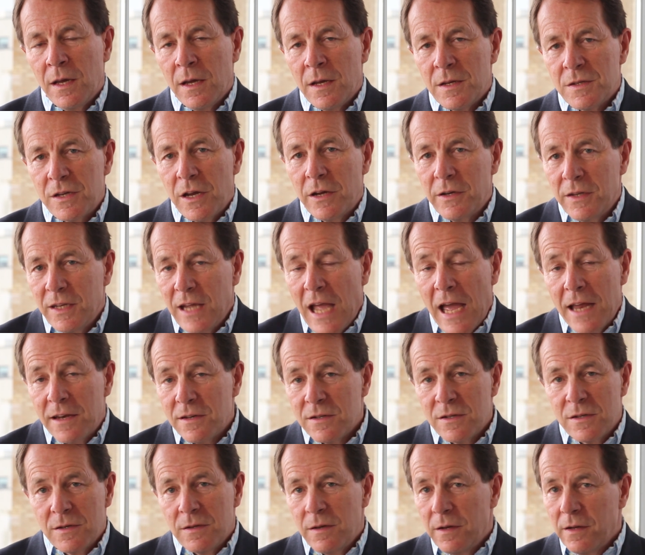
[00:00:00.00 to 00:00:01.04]
So in the
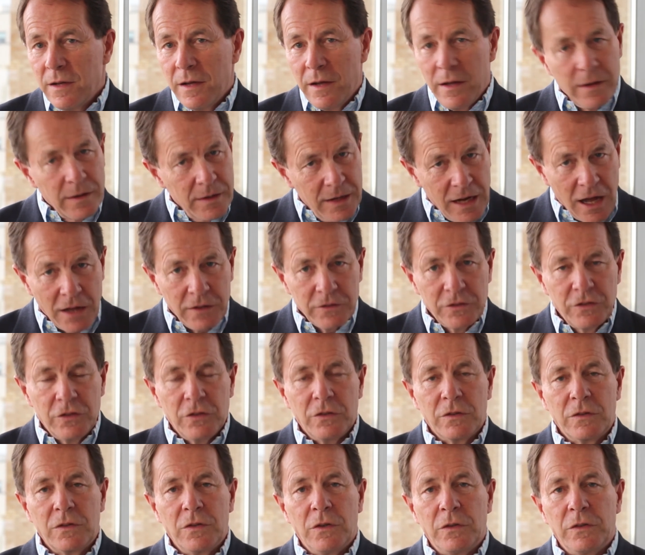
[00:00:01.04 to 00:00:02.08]
end, culture,
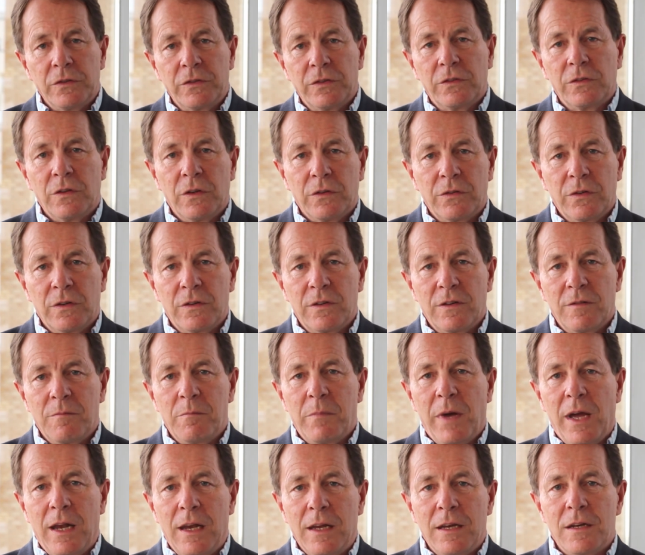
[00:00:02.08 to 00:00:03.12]
of course, is also driven
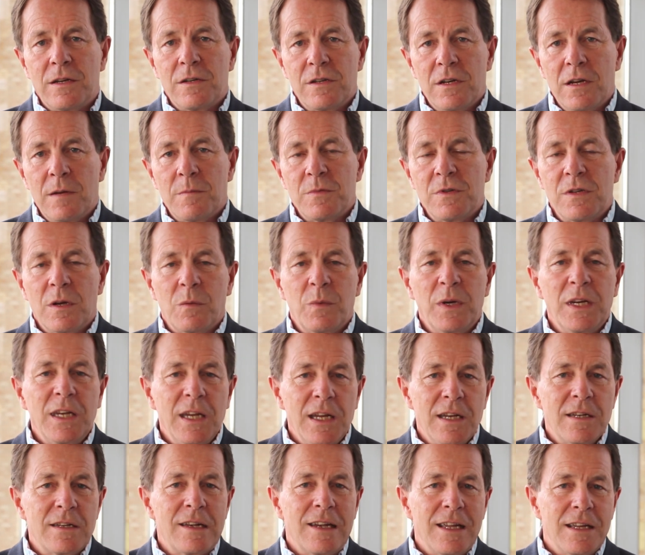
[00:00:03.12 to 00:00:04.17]
by leadership. So we
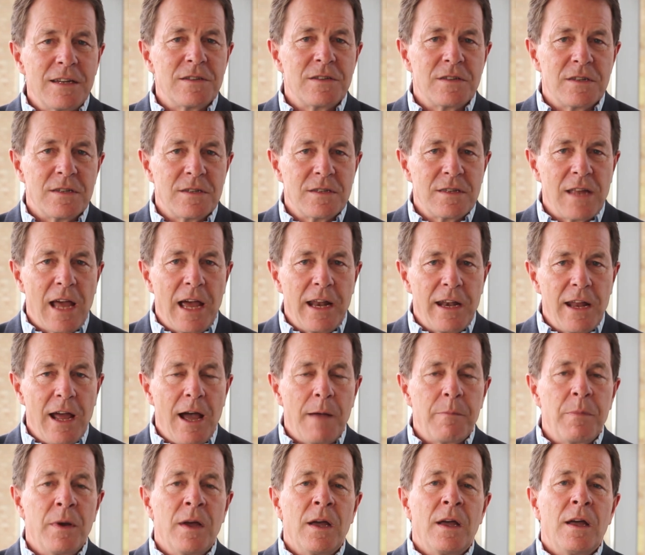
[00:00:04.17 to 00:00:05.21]
need leaders to stand
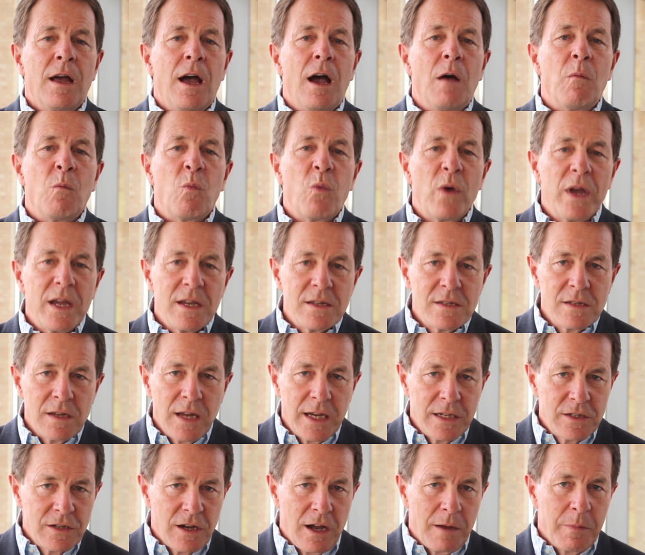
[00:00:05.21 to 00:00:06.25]
up, and we as
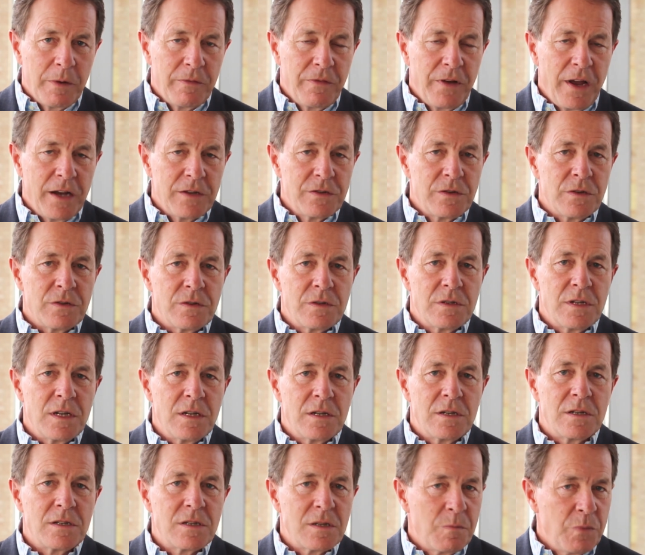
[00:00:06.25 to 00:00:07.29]
HR professionals need
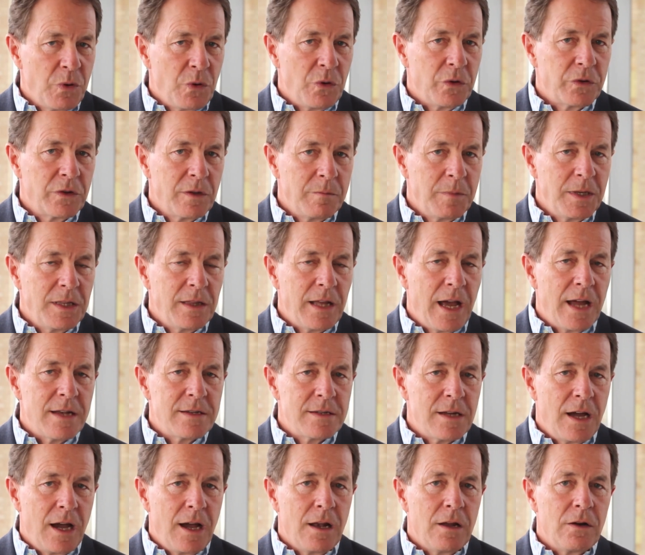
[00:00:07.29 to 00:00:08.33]
to support them in that
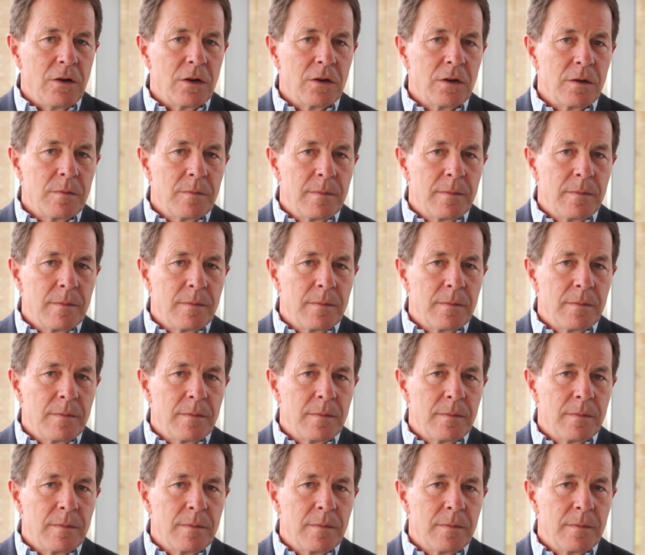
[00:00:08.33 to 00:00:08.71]
dialogue.